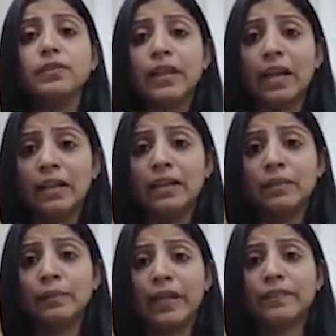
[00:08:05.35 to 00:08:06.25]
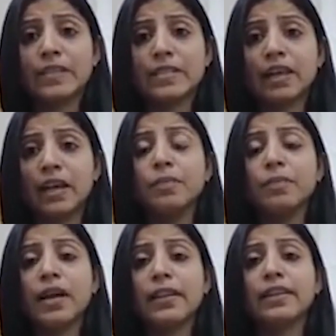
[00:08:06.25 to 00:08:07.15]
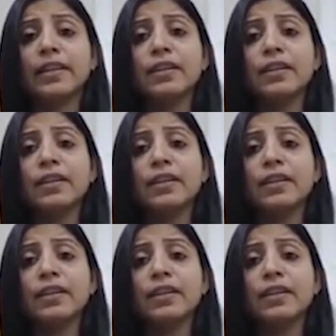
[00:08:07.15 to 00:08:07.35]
in the breakfast time, and then